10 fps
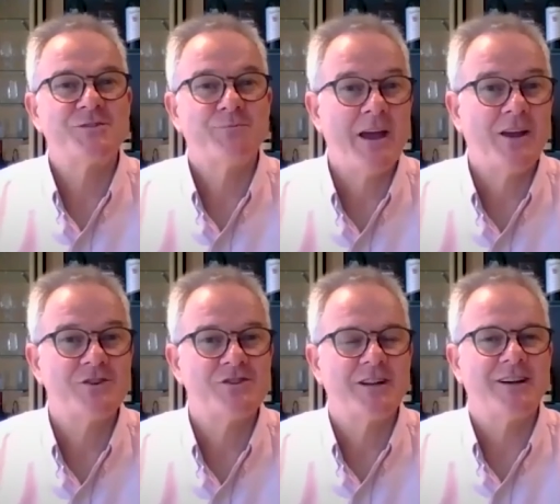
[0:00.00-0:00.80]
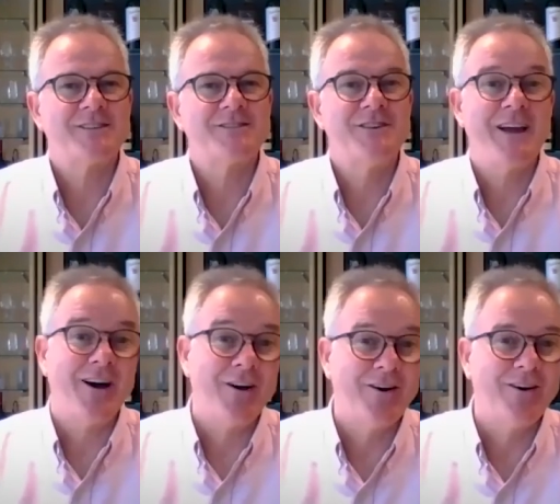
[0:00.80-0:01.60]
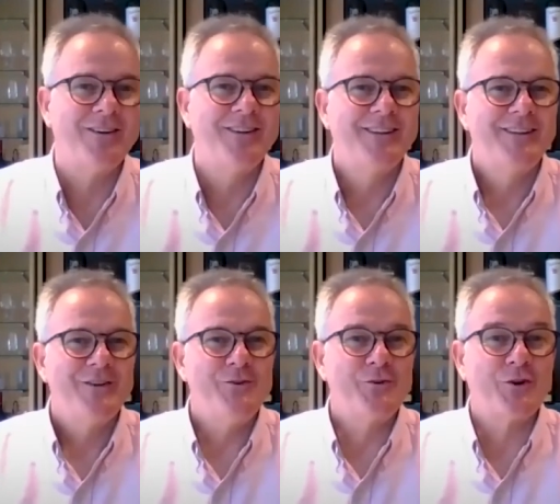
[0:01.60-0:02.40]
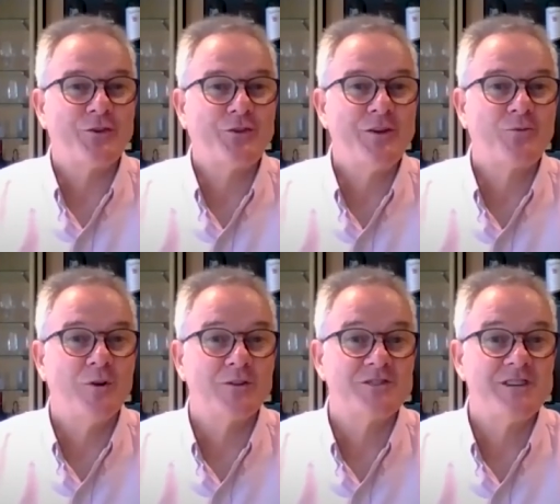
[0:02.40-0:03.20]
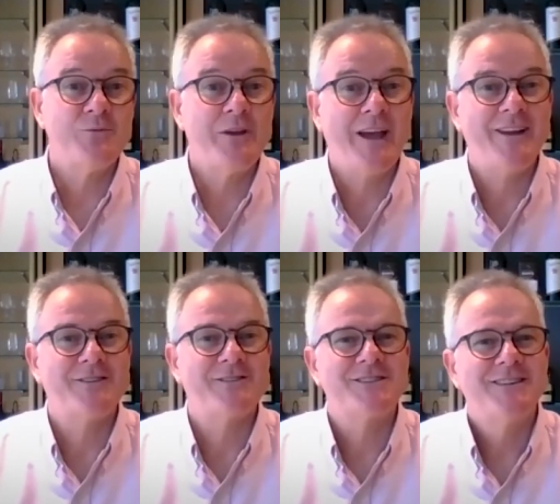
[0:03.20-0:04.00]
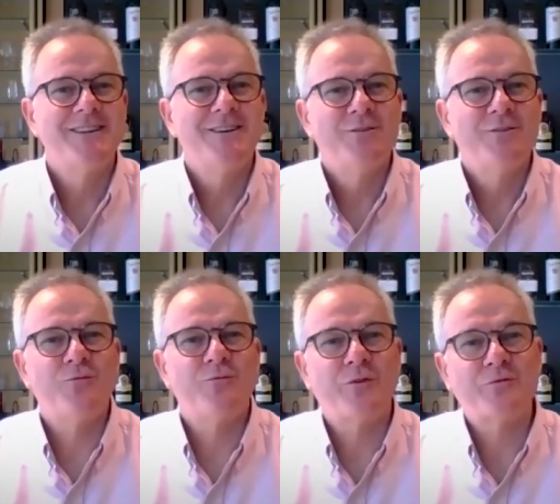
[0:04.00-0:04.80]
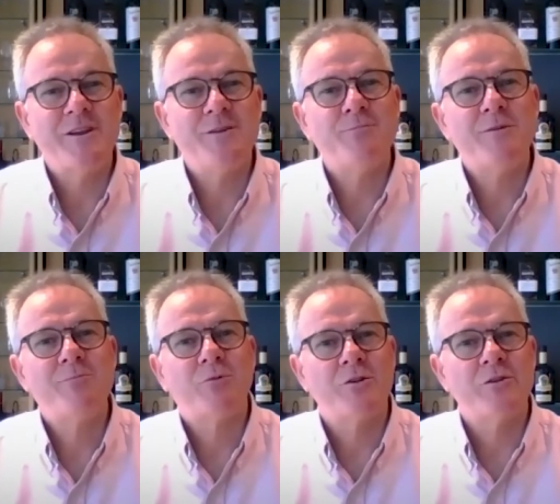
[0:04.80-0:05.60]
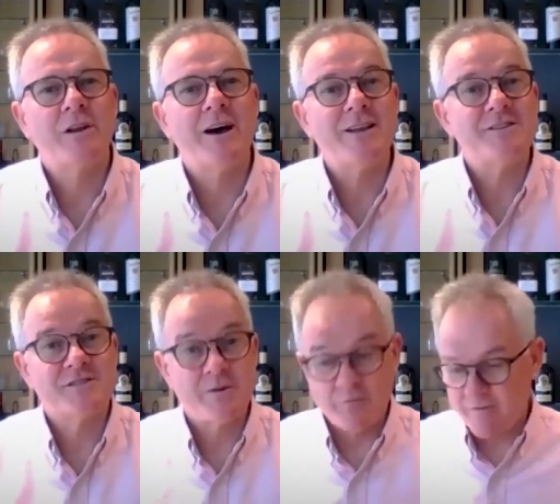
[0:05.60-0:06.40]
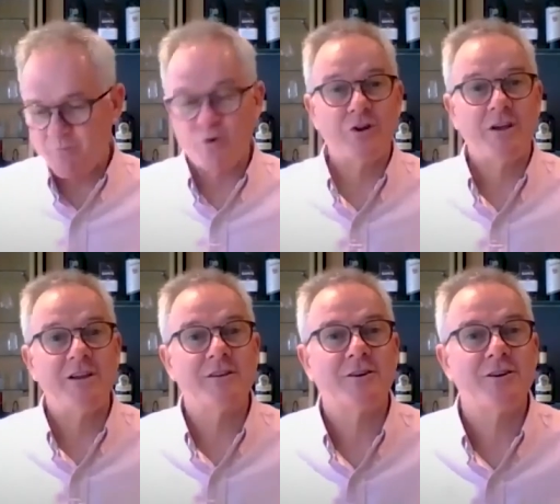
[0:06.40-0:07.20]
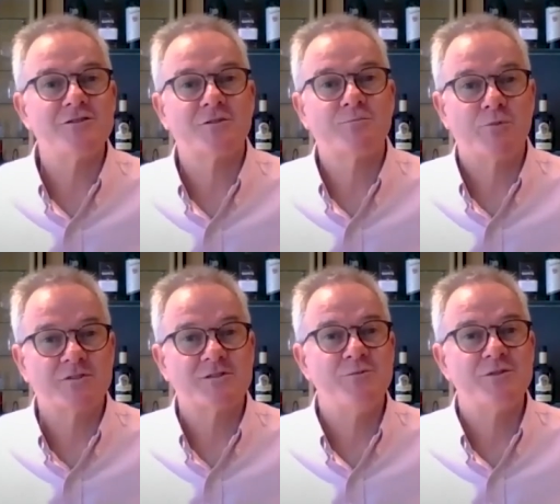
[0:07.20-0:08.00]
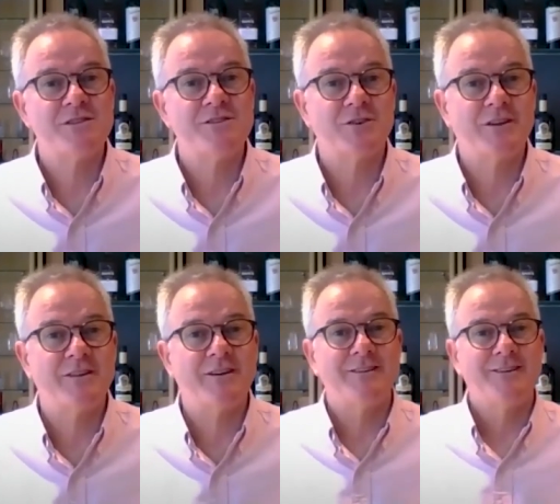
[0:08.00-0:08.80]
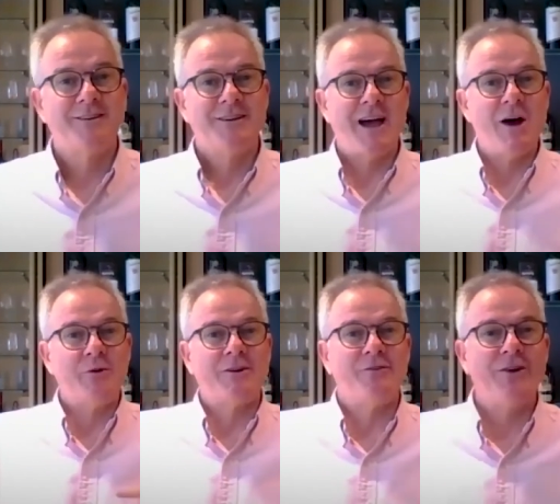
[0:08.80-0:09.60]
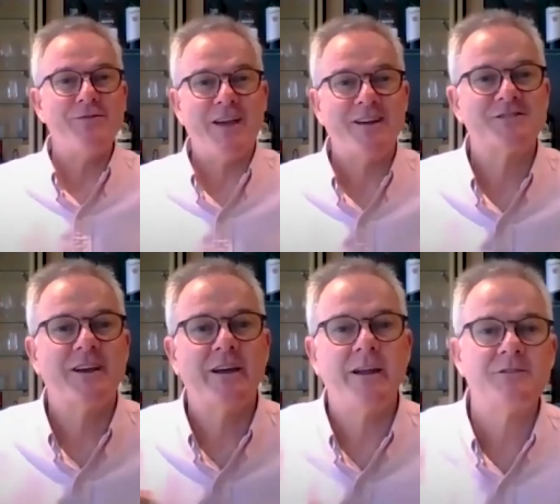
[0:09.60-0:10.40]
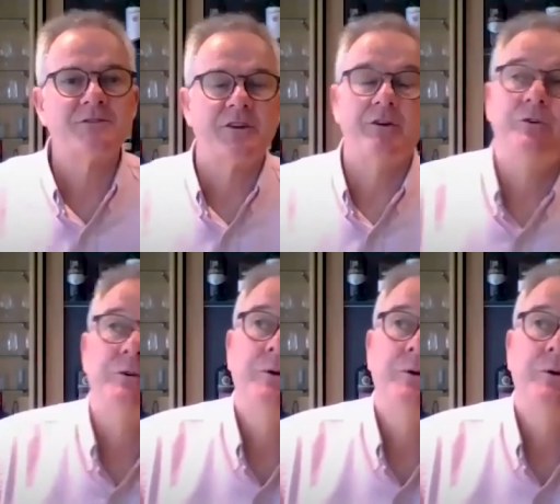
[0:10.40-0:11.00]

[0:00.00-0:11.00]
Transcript: packaging lines now you got to think, well, gee, we had 15 people on the line, some of them working in close proximity together. How are we going to run that? And so,